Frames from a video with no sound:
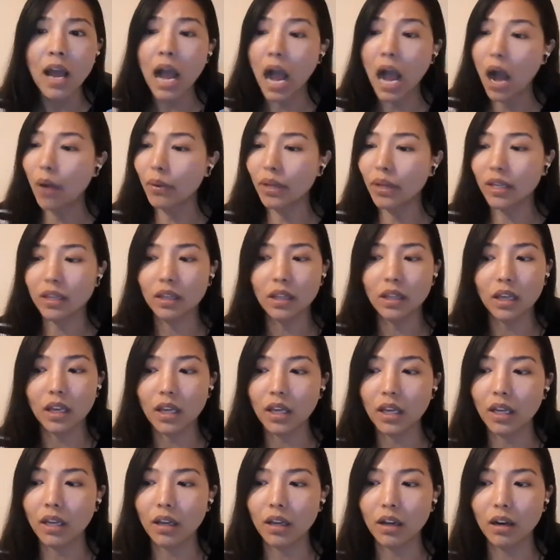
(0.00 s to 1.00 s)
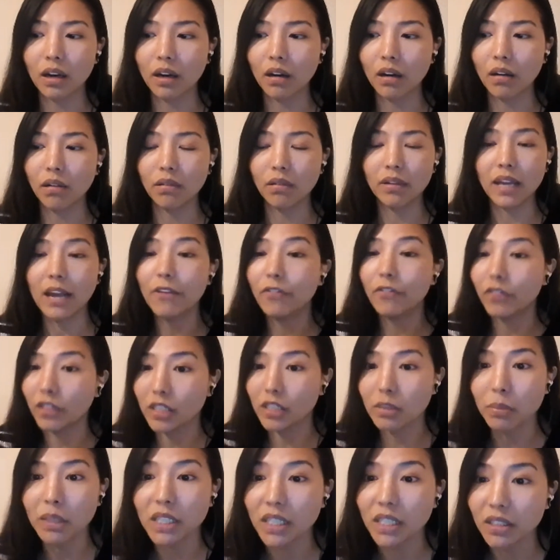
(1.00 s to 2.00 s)
How can they
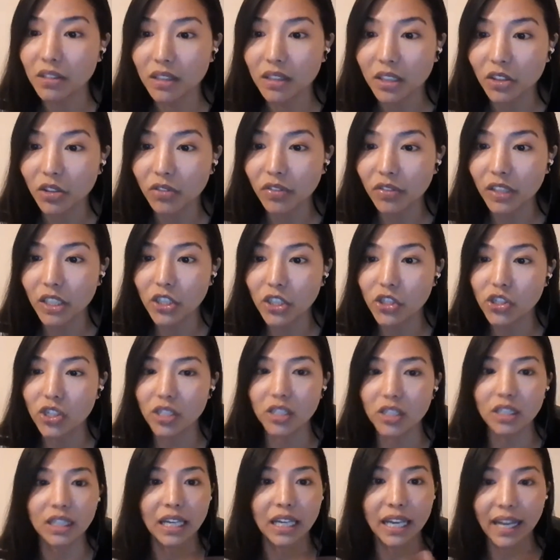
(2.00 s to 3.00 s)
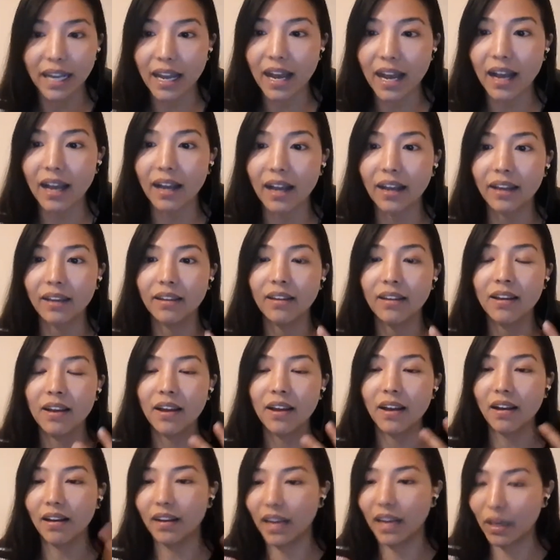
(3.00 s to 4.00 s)
leverage material innovation, AI,
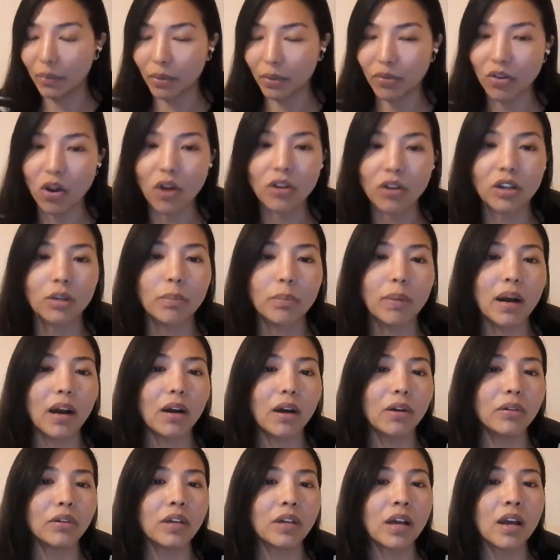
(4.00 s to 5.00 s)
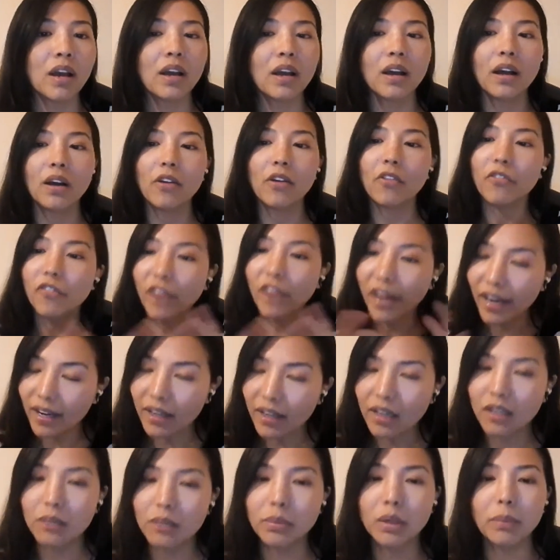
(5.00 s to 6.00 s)
like we talked about, fair
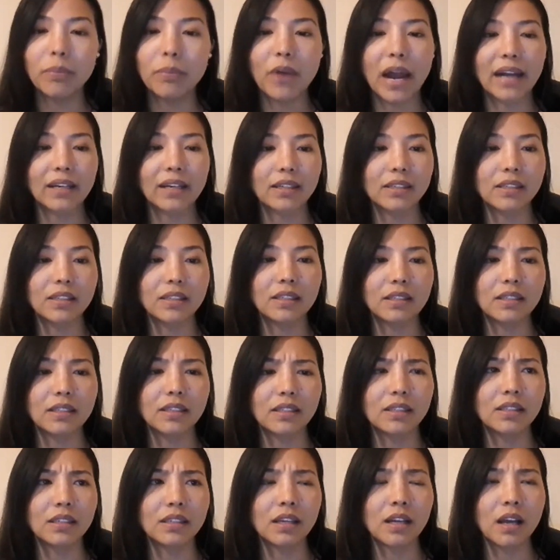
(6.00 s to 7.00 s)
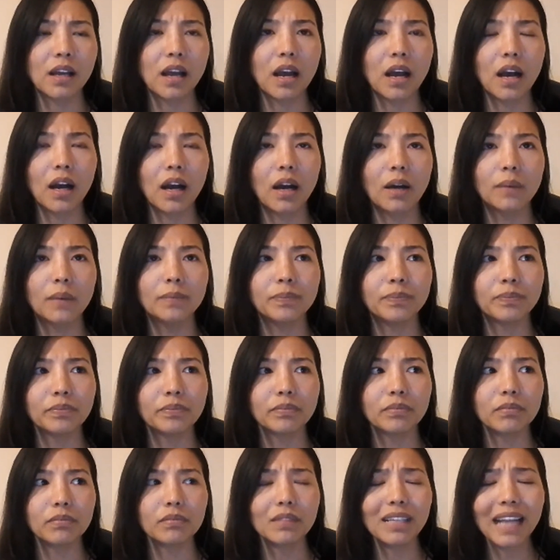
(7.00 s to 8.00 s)
labor practices, and
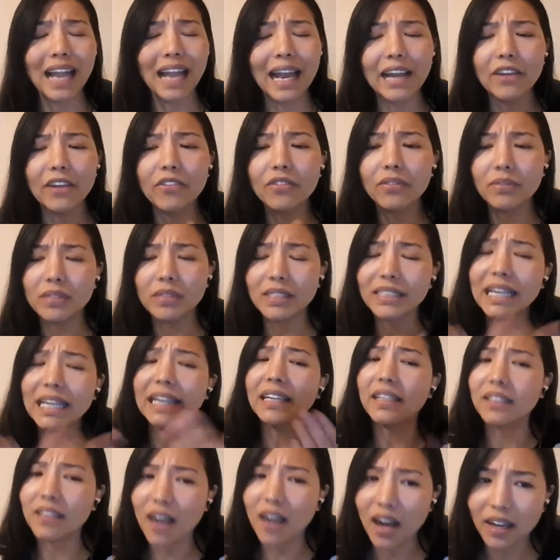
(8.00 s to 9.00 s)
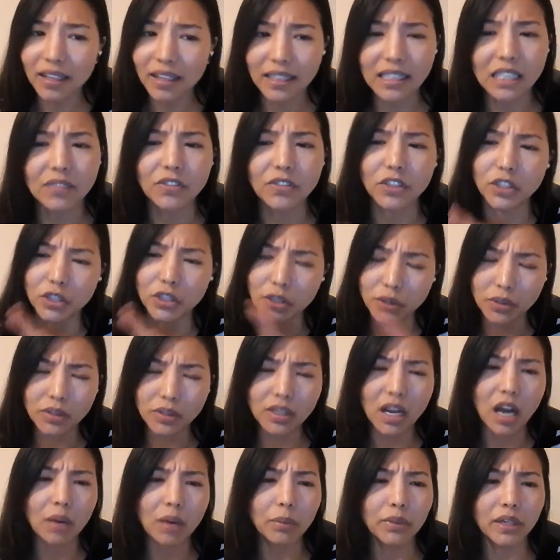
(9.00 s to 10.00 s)
setting targets for
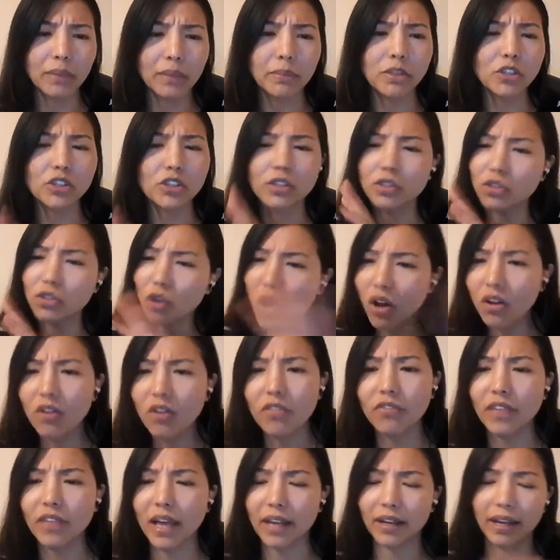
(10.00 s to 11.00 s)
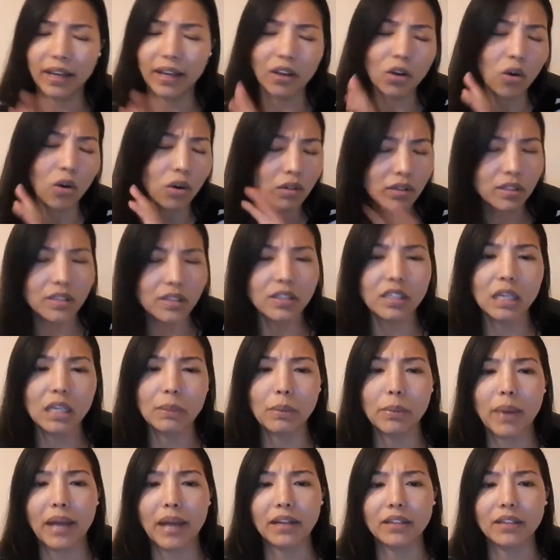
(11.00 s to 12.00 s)
reduced carbon emissions, all of that, like all
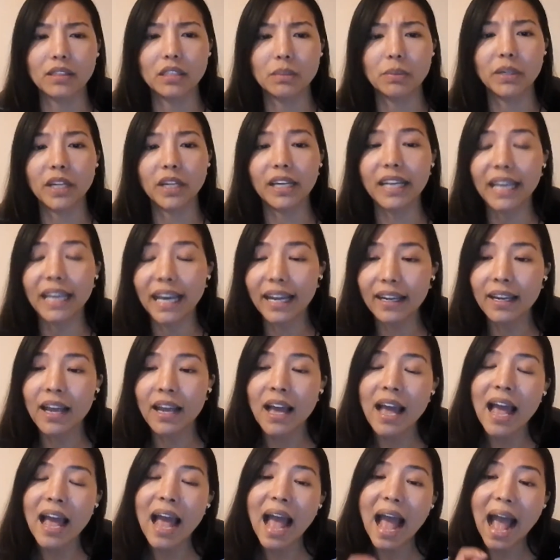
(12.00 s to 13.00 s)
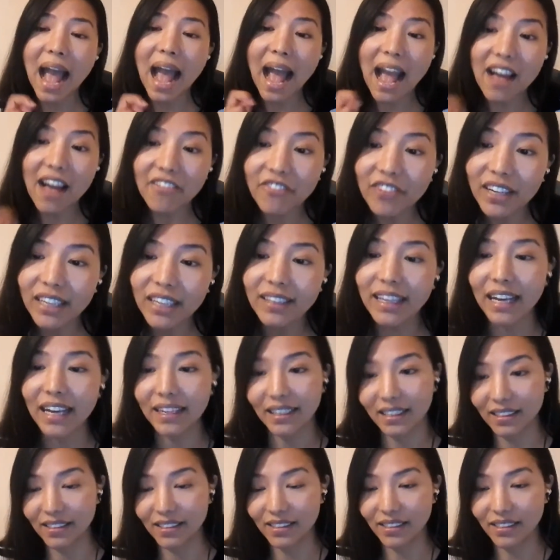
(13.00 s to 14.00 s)
sustainable practices. But again, having
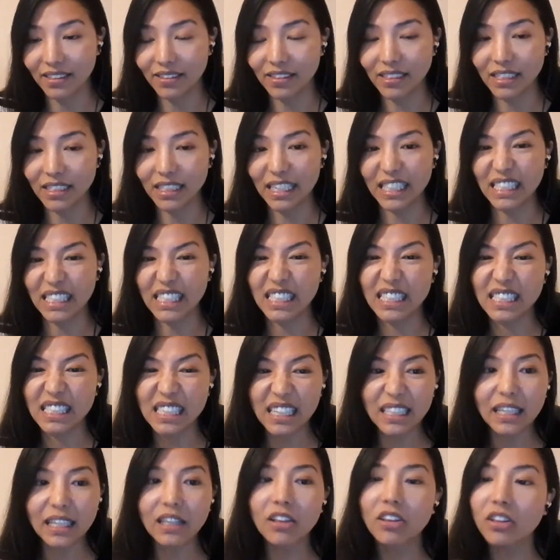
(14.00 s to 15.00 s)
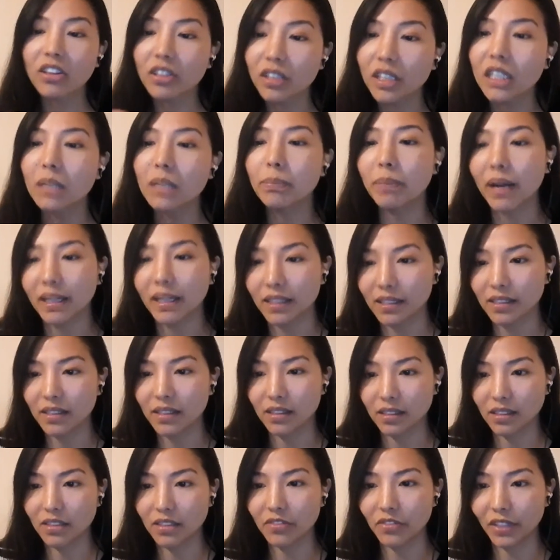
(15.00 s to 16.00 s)
that integrity and seeking third party
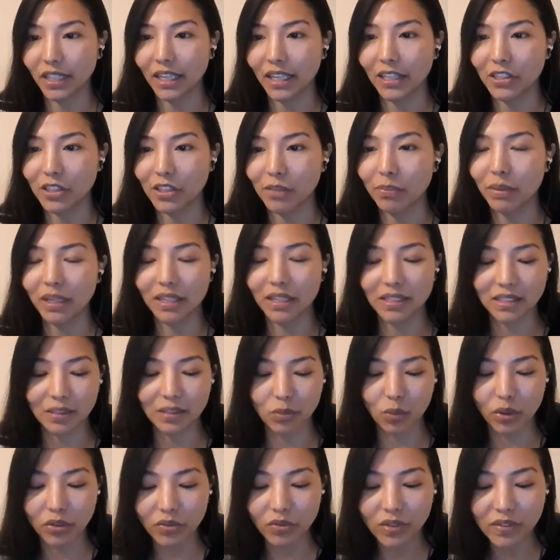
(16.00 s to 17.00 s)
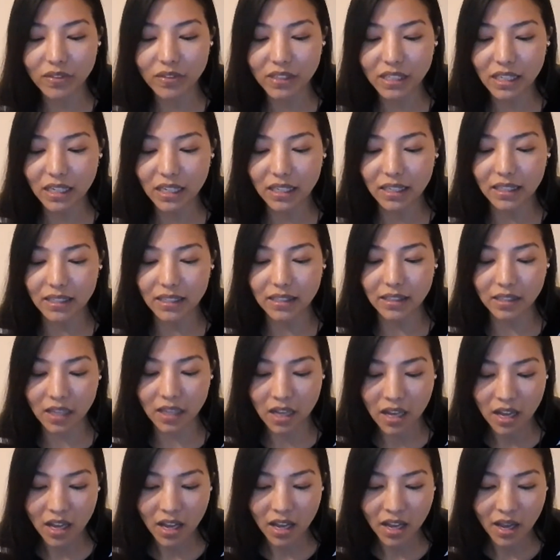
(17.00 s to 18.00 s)
certification, because what we've seen is
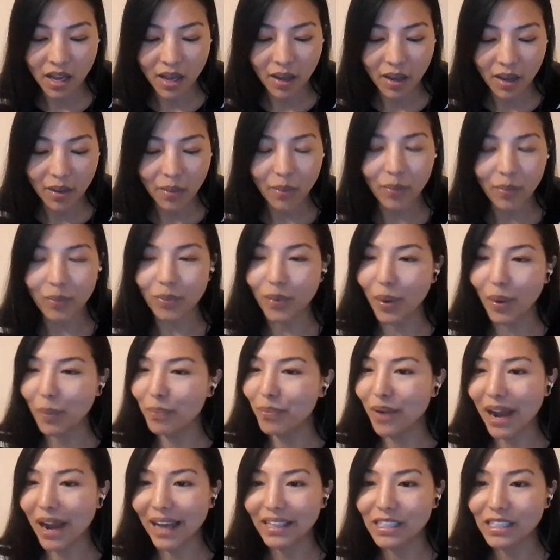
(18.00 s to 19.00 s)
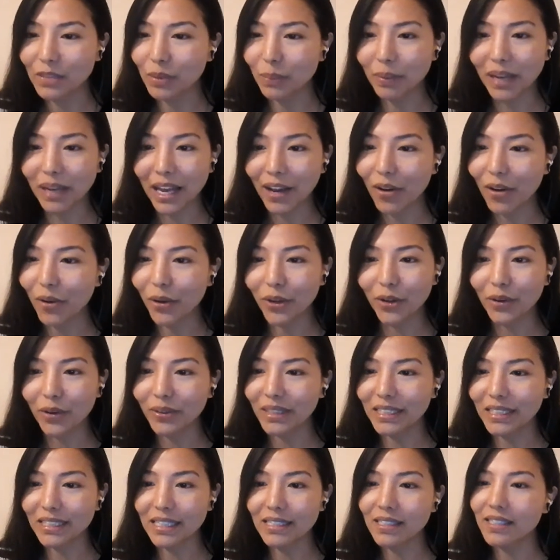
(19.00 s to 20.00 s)
brands would be like,
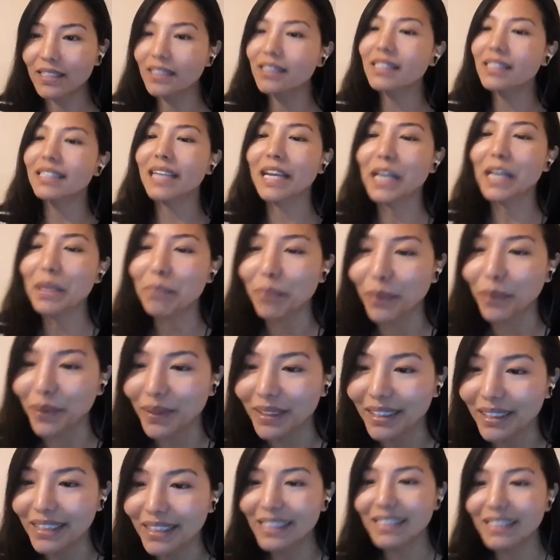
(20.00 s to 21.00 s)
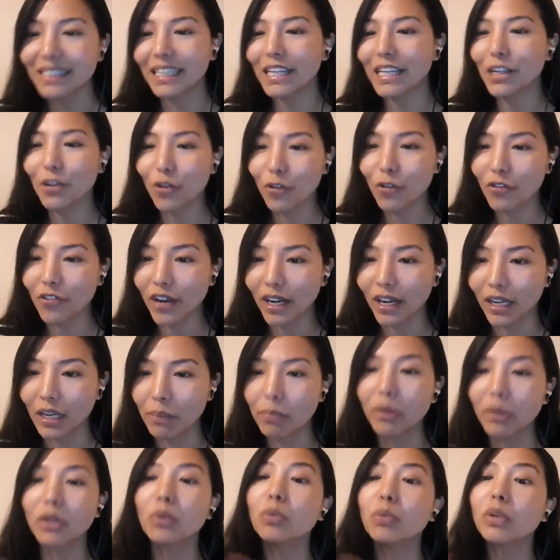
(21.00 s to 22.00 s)
oh, this is sustainable, this is eco-friendly,
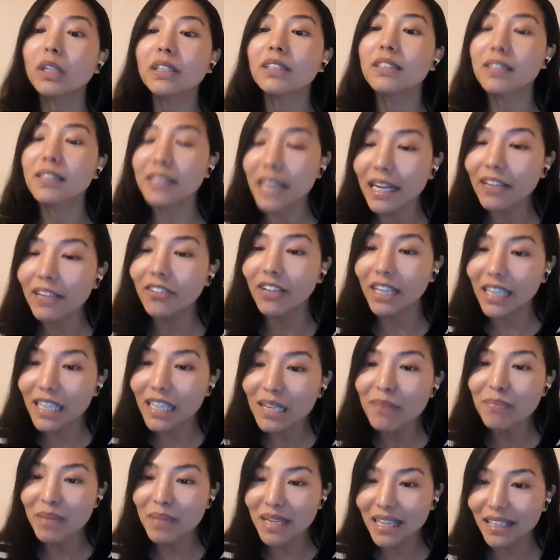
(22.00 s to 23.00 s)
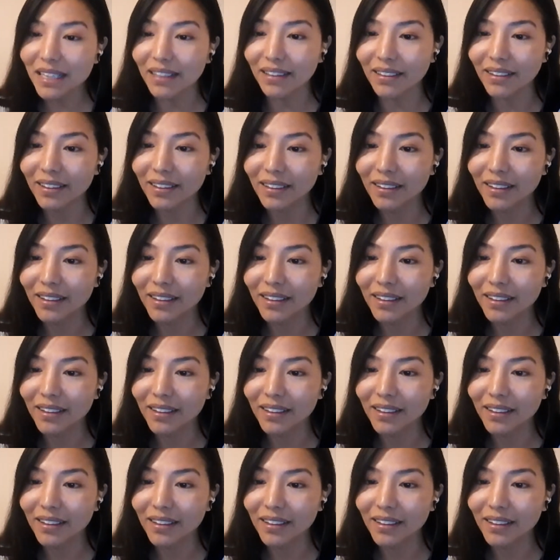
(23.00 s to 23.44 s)
but what does that really mean?